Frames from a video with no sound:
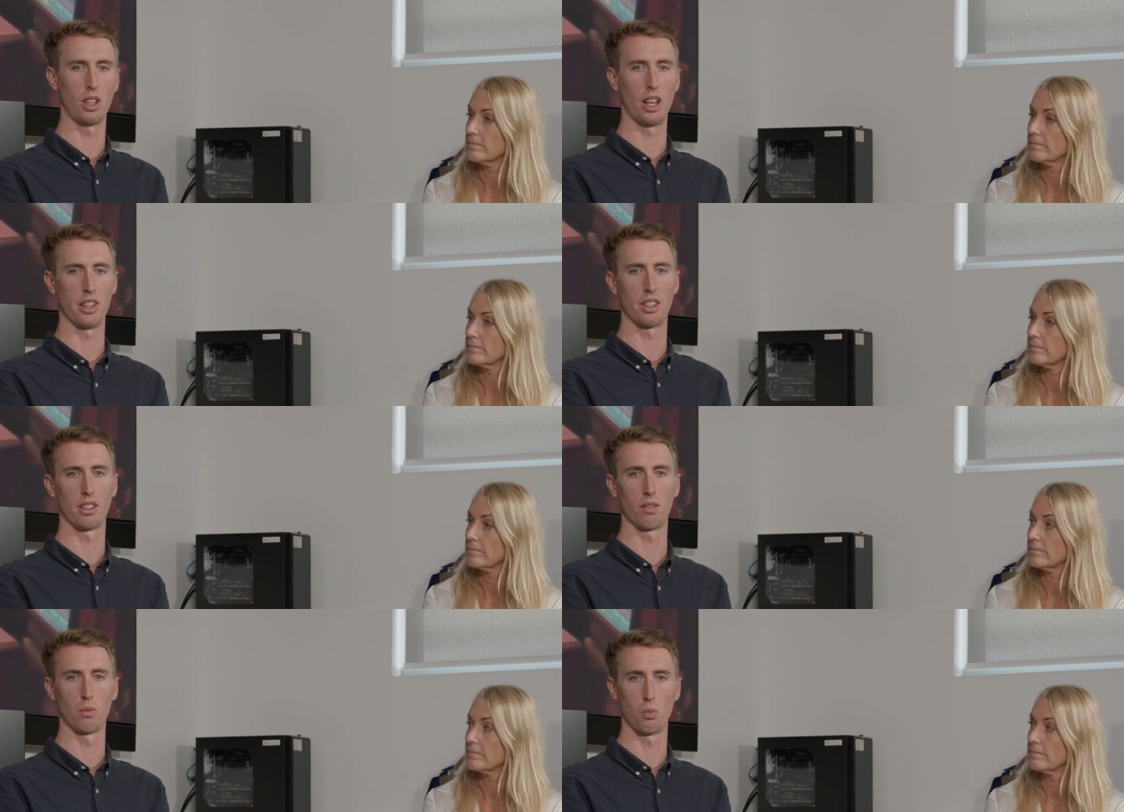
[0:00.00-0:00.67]

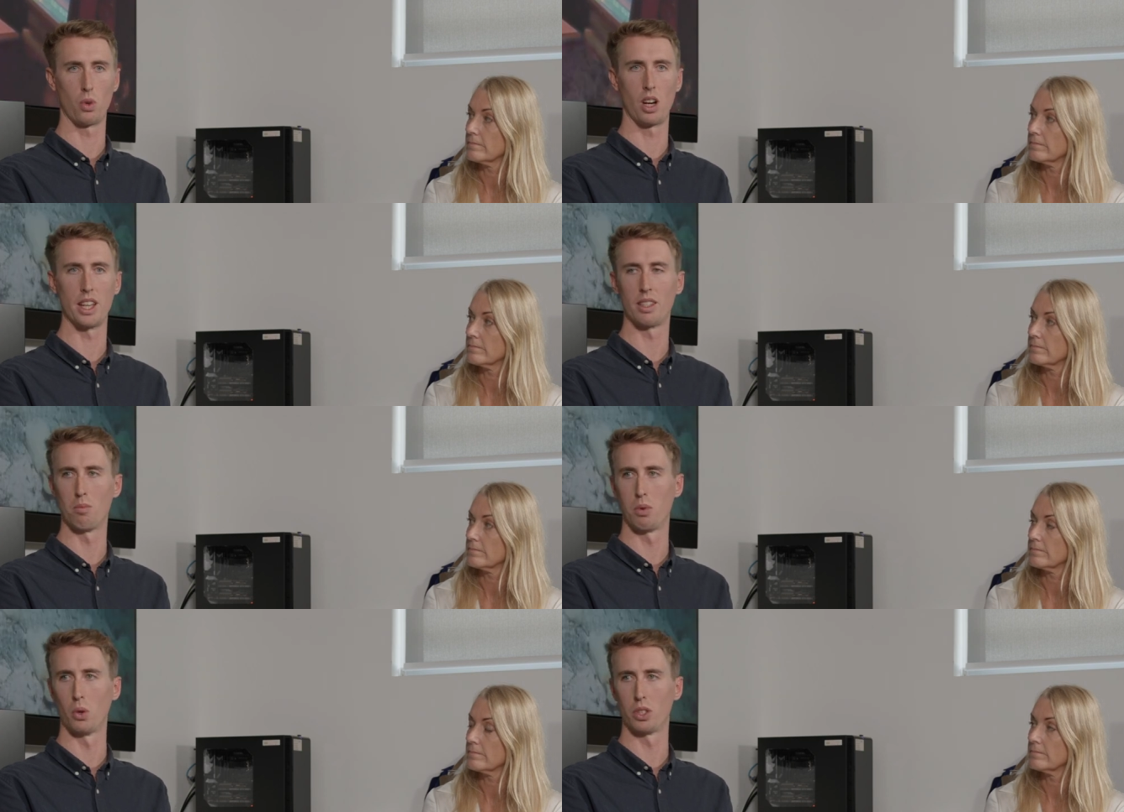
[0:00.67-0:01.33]
Speaker 1: and why
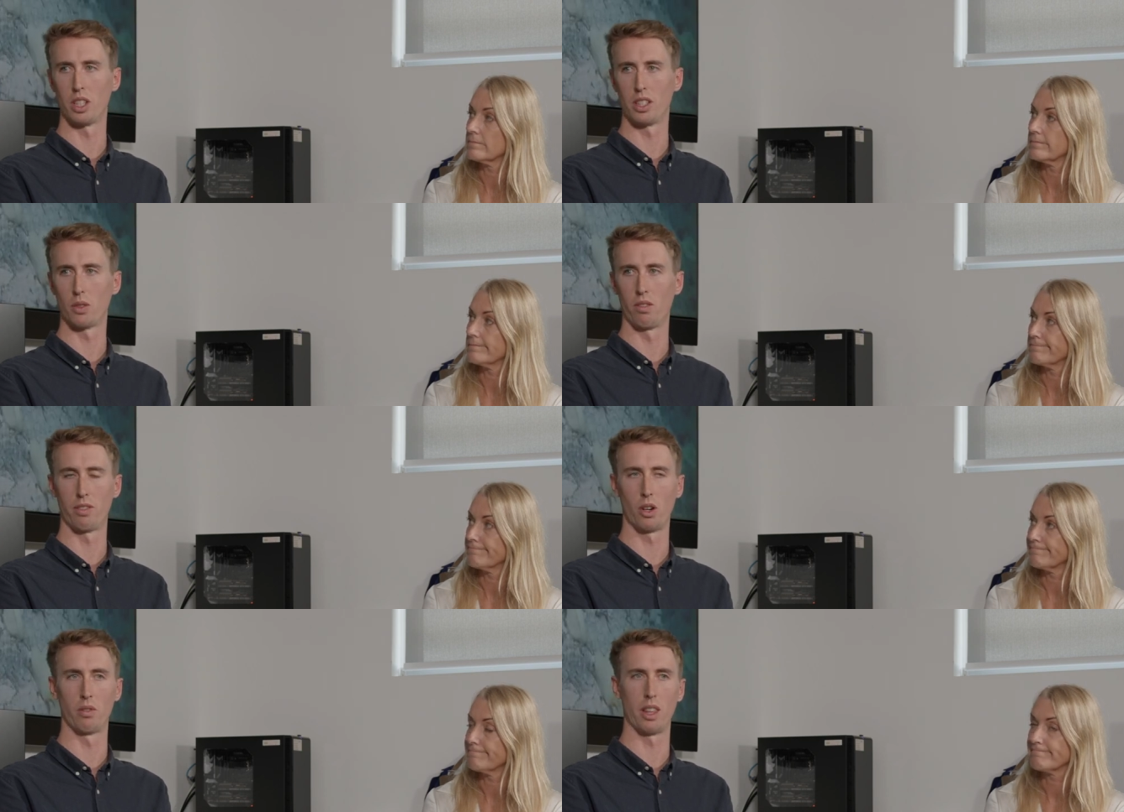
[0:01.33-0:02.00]
it's important to
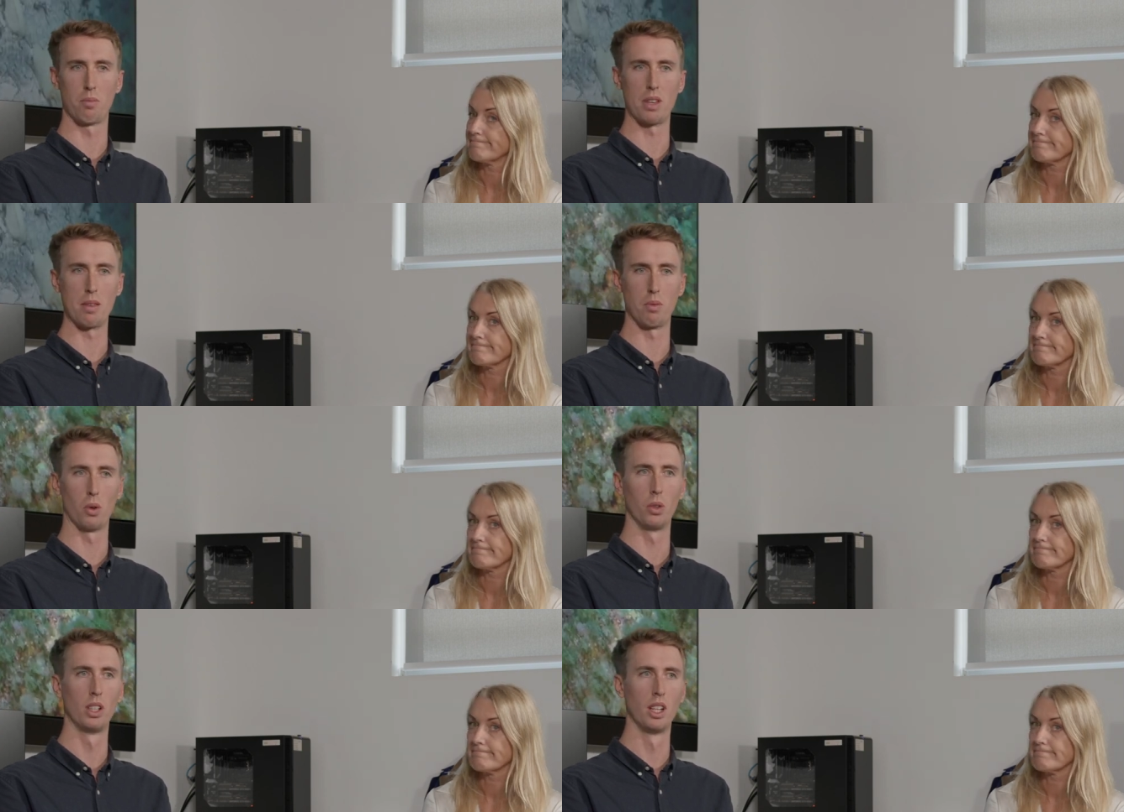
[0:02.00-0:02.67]
involve other
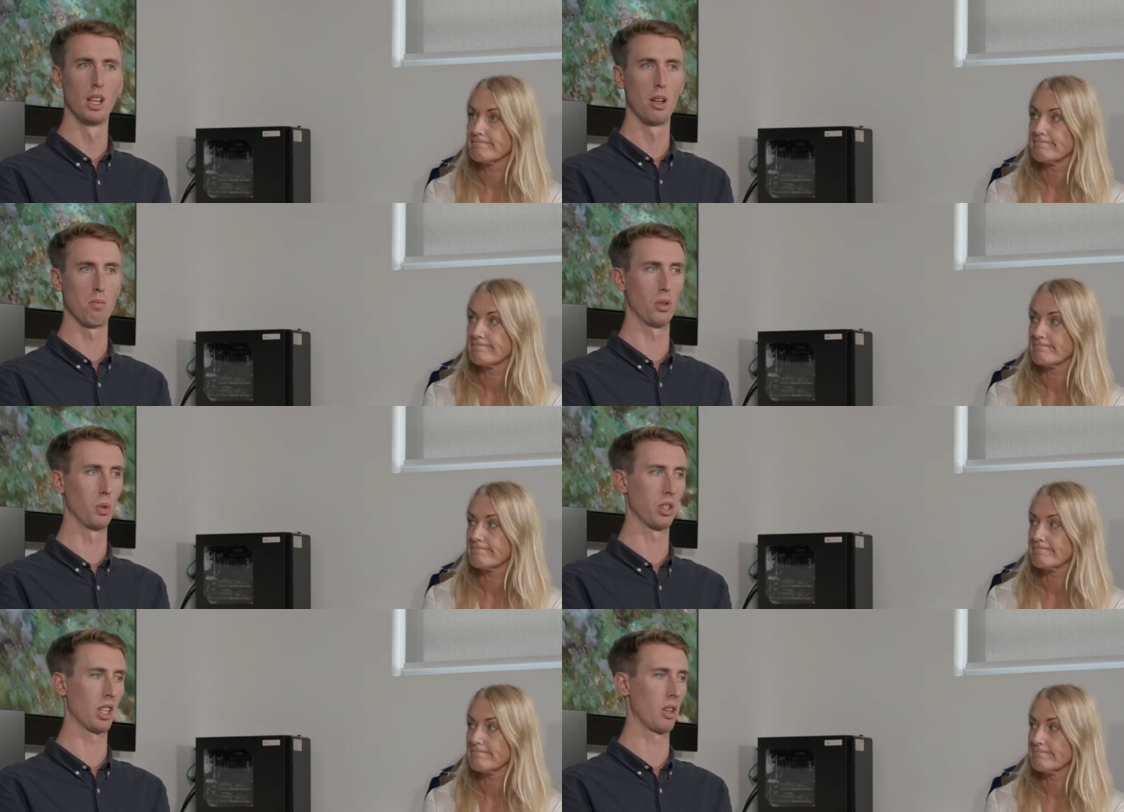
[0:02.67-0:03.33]
people. But
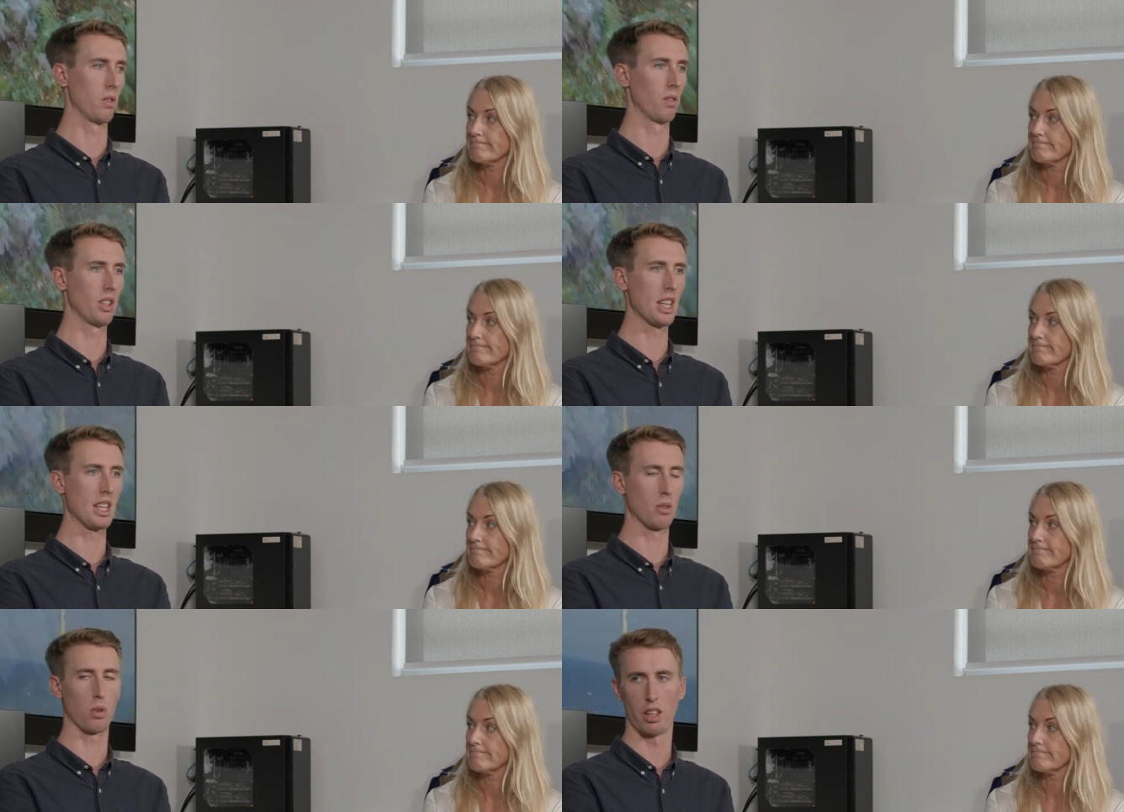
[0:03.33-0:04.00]
also,
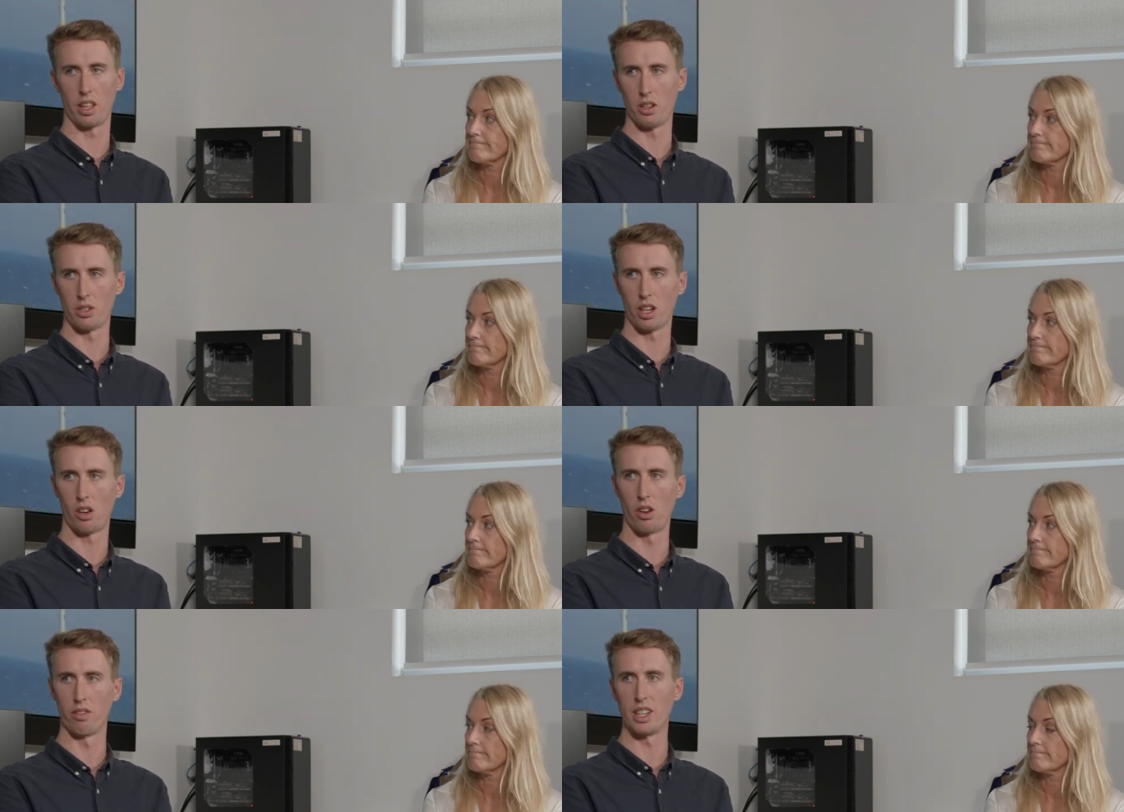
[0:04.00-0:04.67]
each one of those R O